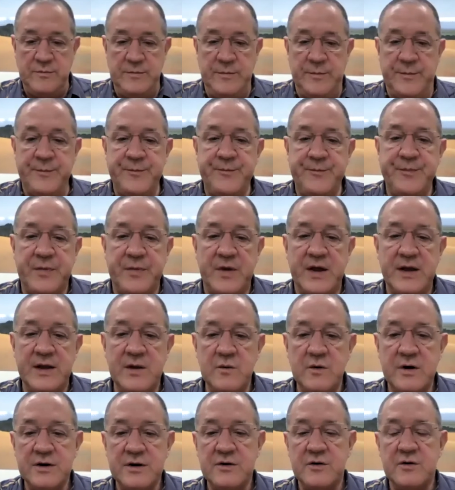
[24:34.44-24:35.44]

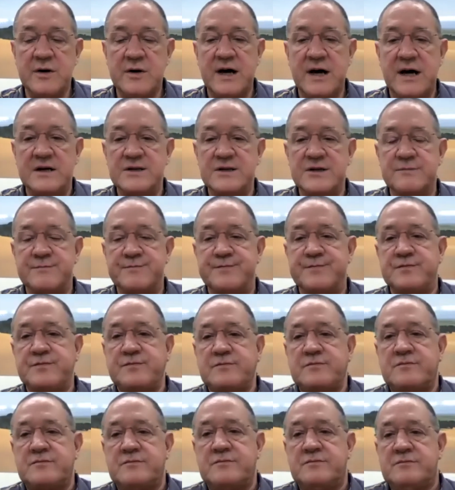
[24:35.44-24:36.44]
anyone who has
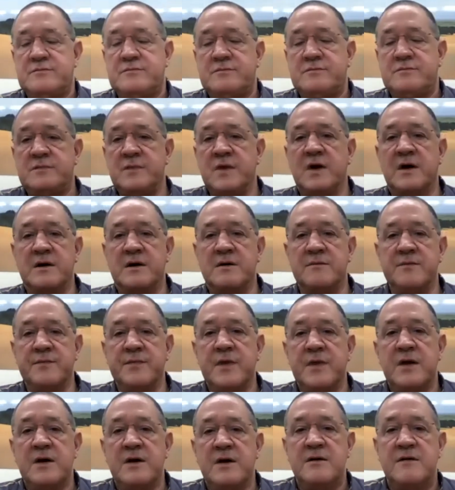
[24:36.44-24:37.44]
um,
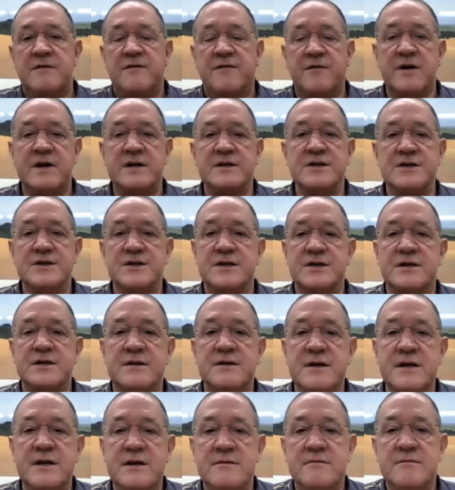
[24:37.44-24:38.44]
friends in
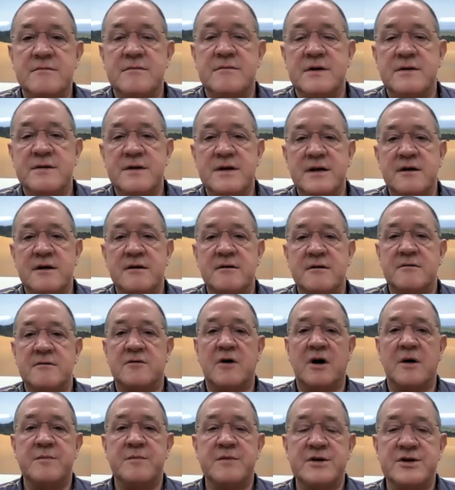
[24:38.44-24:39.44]
the in the
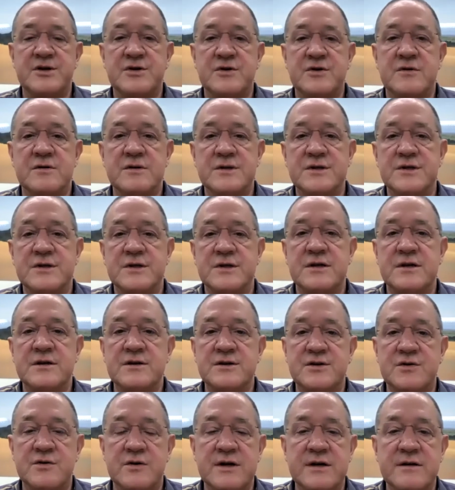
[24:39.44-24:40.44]
crop insurance
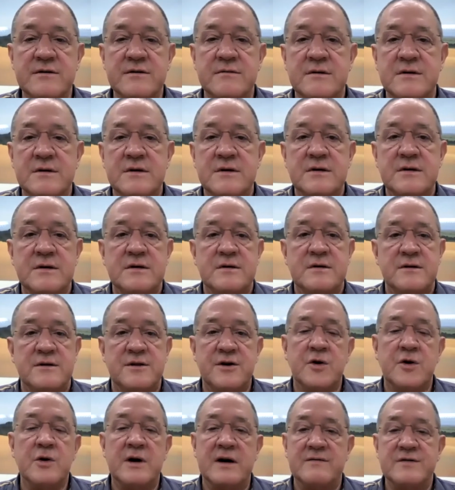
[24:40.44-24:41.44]
industry,
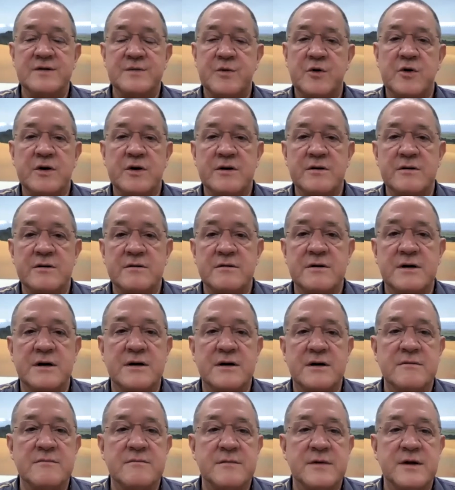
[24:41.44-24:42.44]
though I've spoken
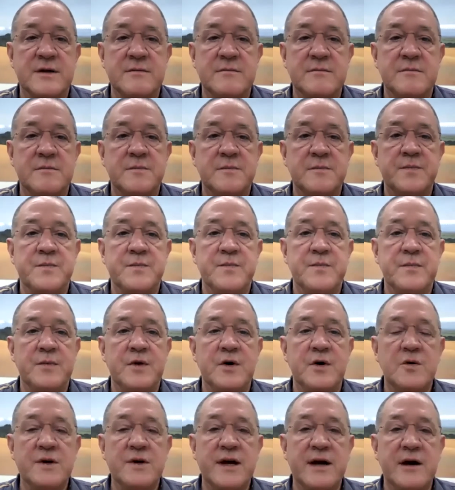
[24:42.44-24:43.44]
uh, and
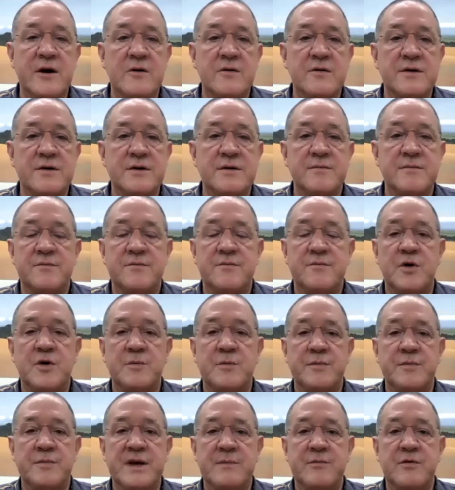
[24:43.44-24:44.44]
know now the
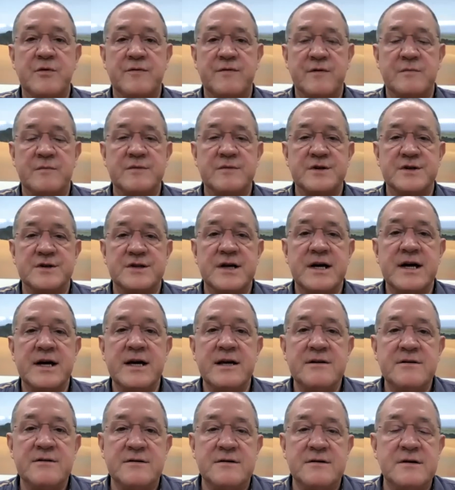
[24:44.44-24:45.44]
people from the
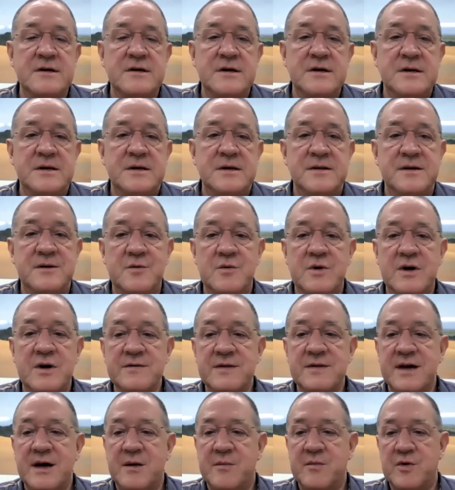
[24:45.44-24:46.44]
state that
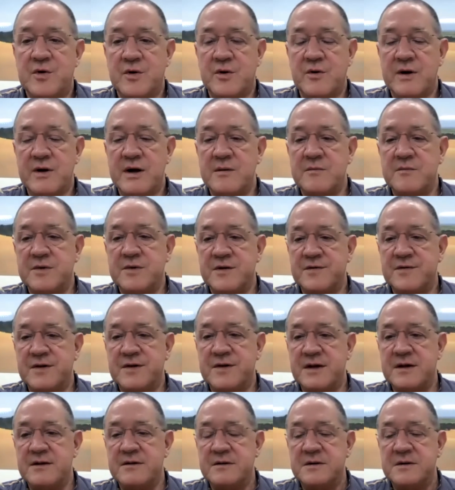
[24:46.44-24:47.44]
run that program, but
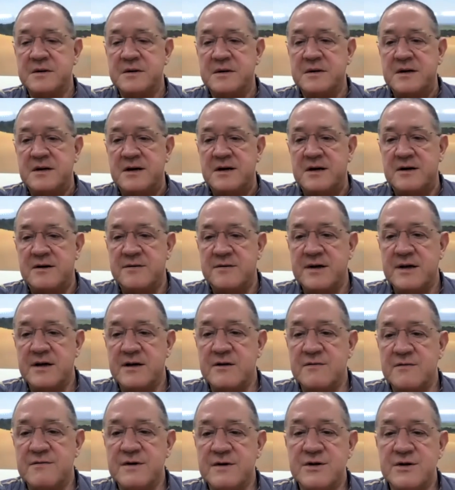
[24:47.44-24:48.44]
the uh, the
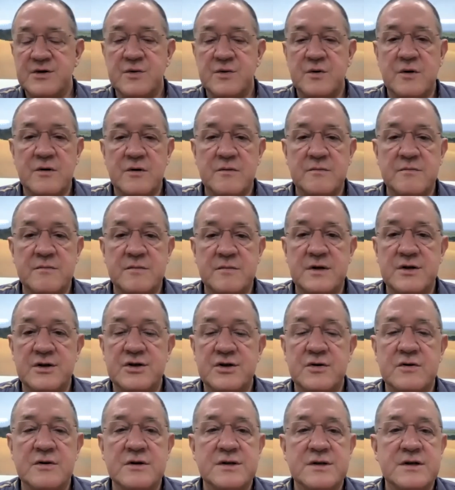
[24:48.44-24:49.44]
individual
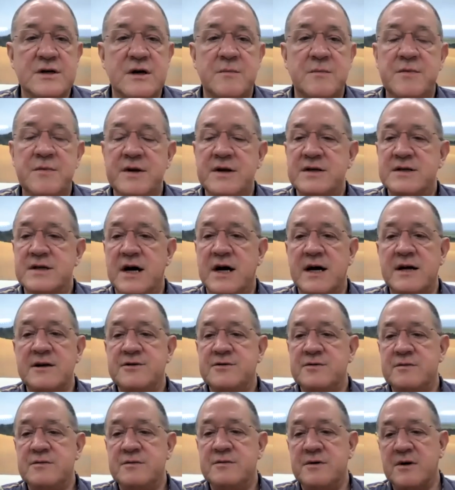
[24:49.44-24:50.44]
insurance companies, I
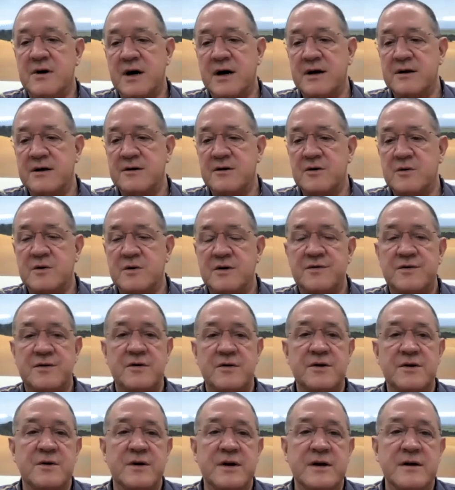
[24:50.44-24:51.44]
do not know what
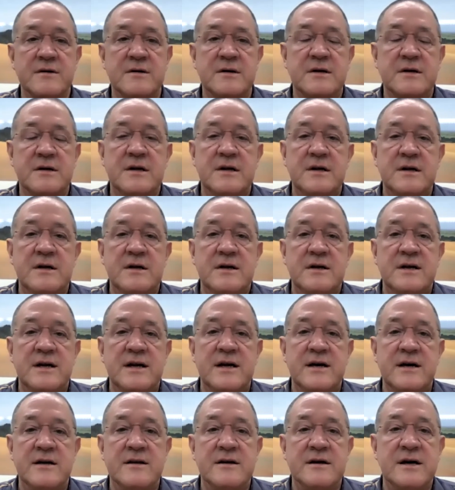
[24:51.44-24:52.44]
they're doing.
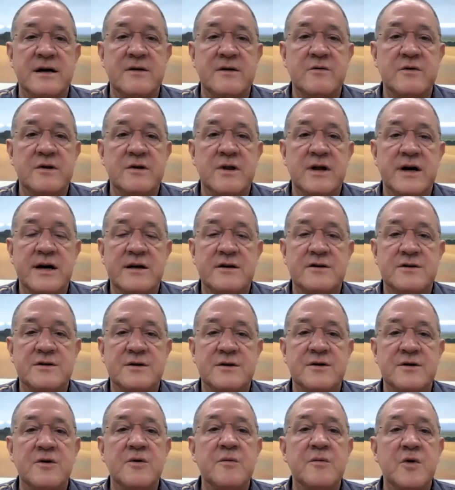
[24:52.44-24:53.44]
And I would like to
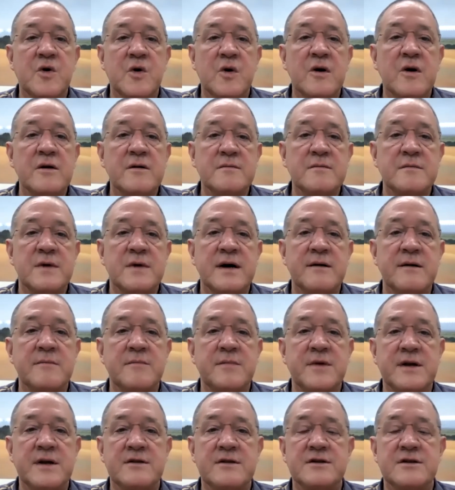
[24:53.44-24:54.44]
know more.
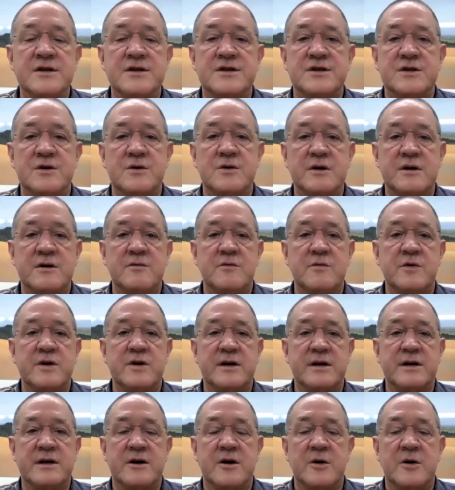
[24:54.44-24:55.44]
I'd be just so we
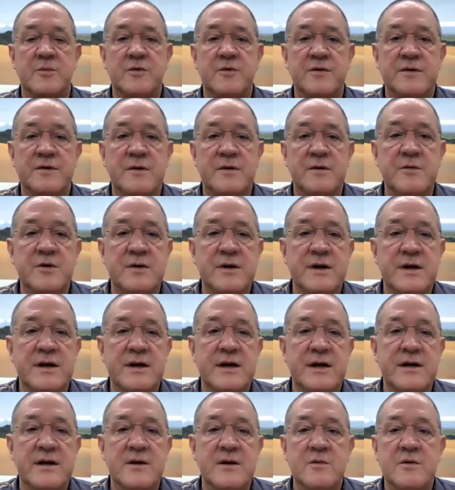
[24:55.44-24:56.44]
could help with
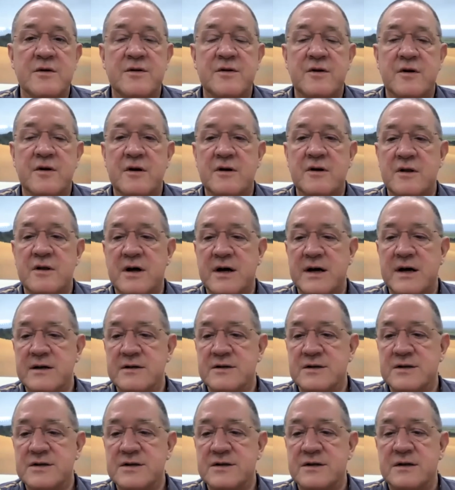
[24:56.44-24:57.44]
communicating with our
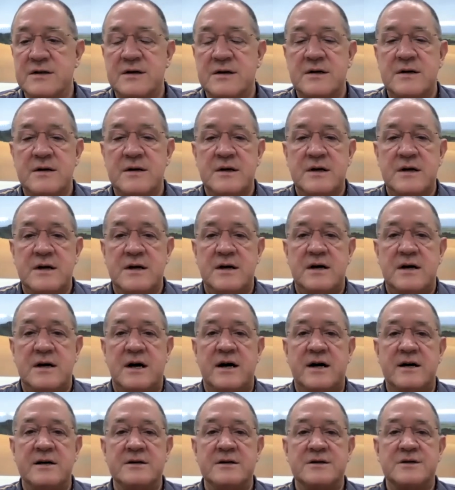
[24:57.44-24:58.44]
clients.
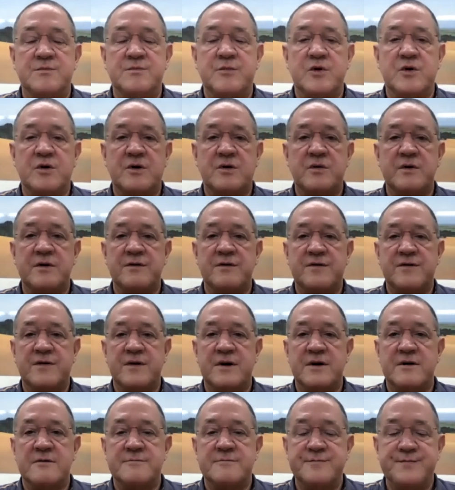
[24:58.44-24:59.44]
I spoke with
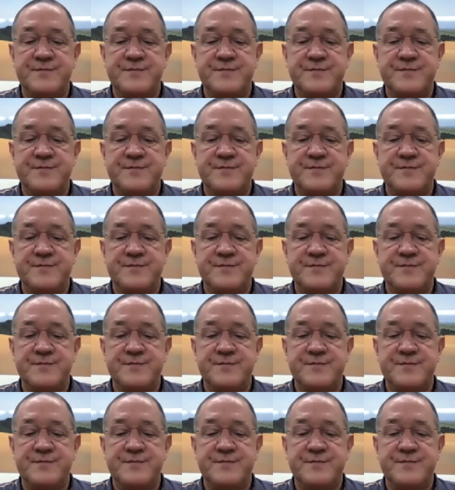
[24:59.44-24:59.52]
um,